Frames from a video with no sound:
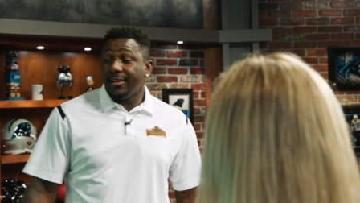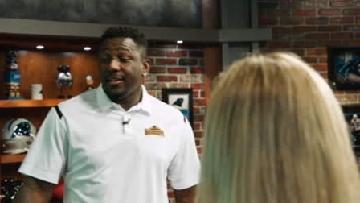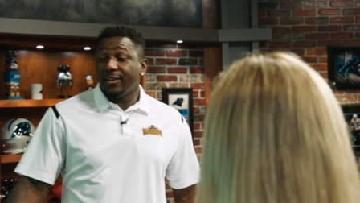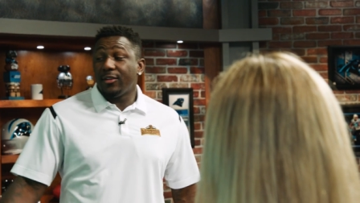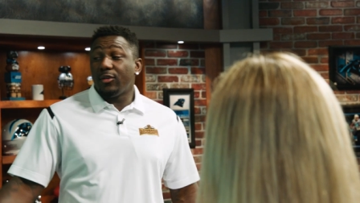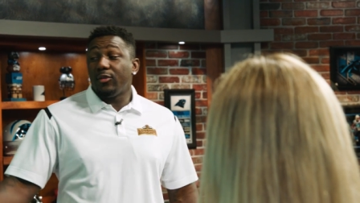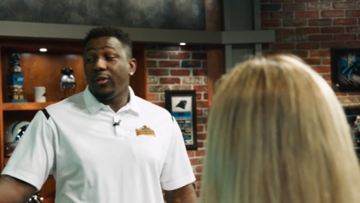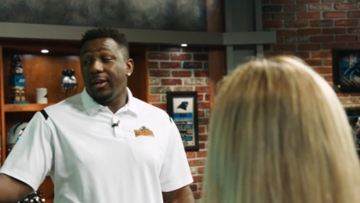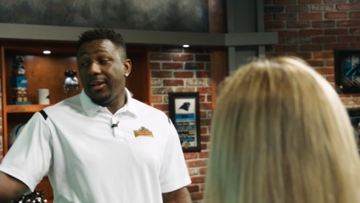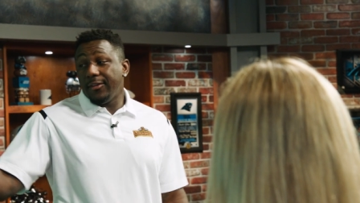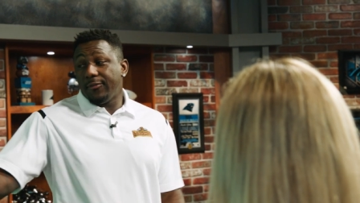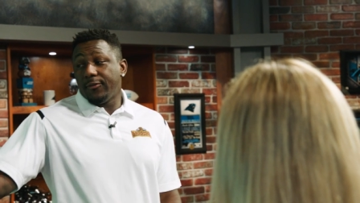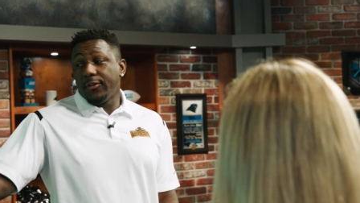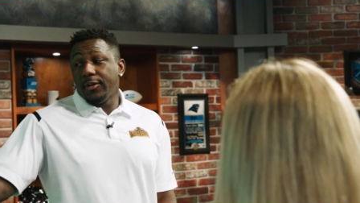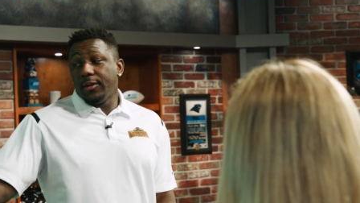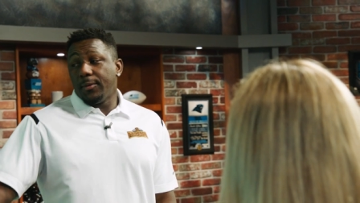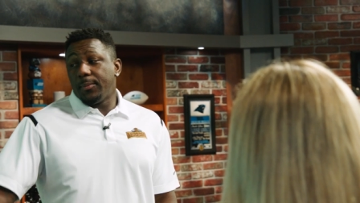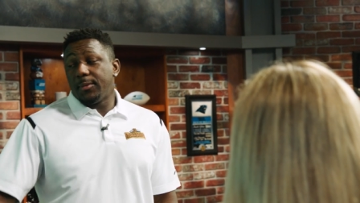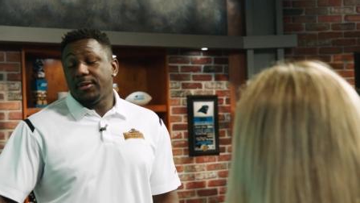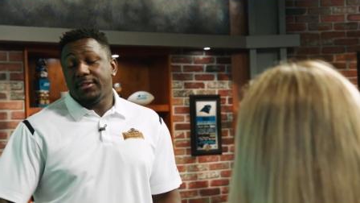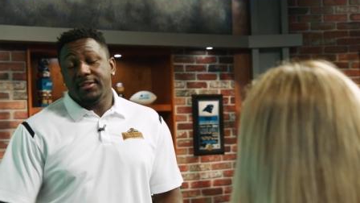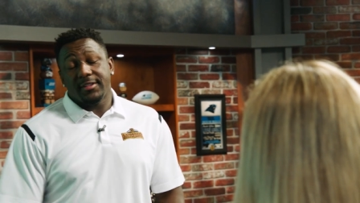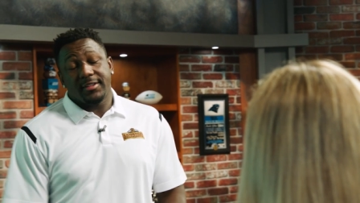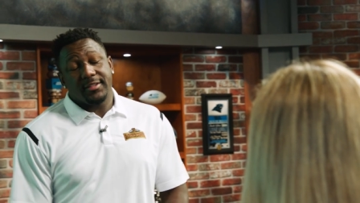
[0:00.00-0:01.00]
in a great
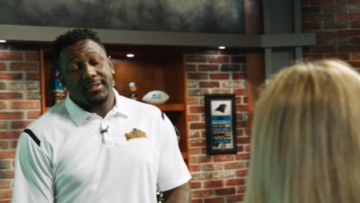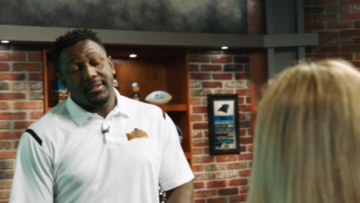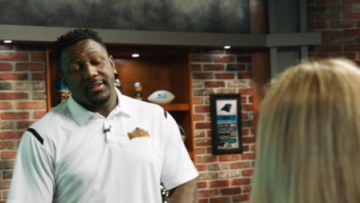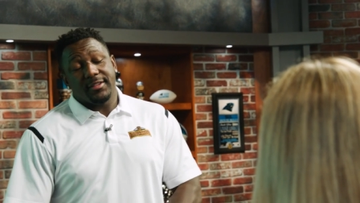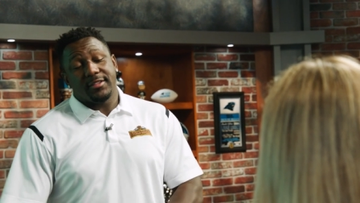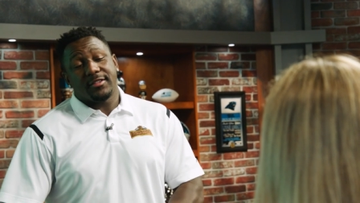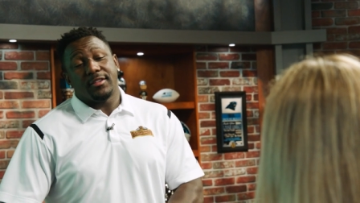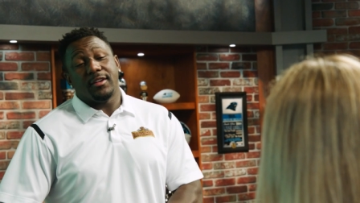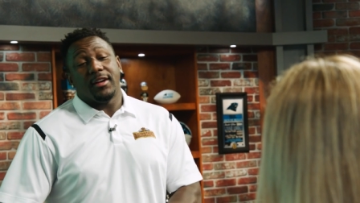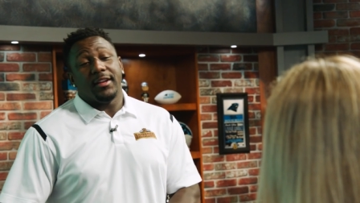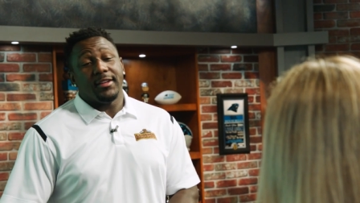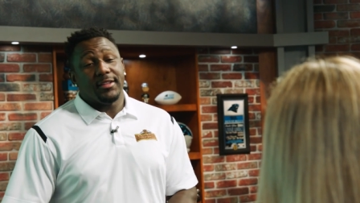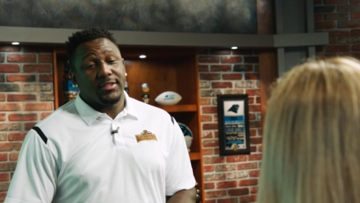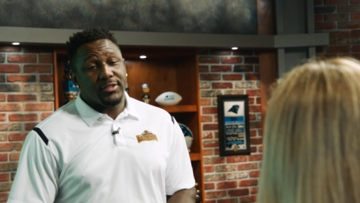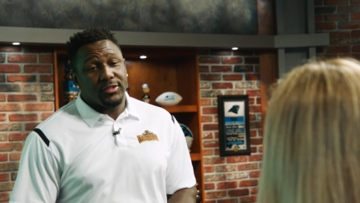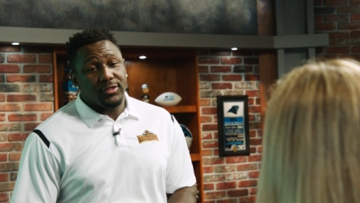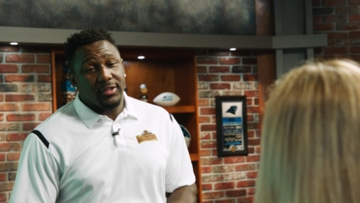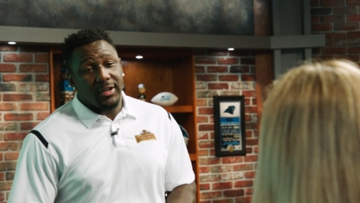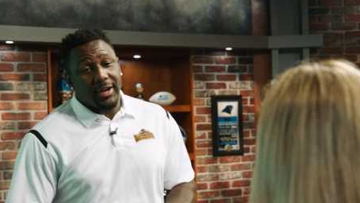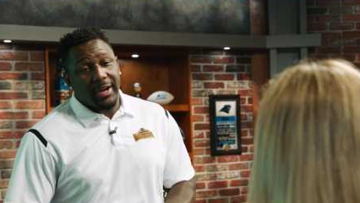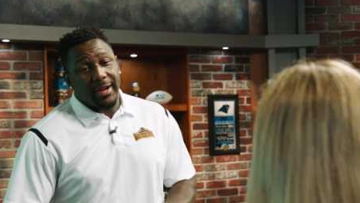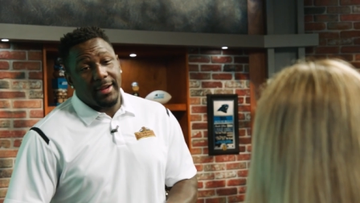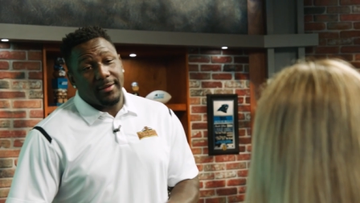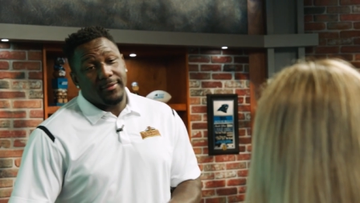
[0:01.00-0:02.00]
field position to start this
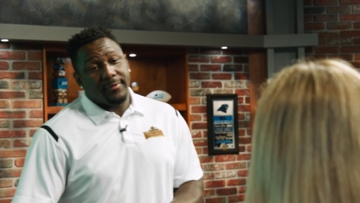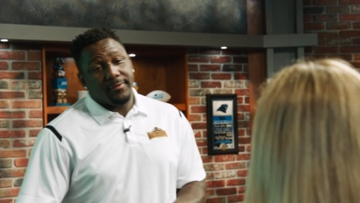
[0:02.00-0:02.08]
drive.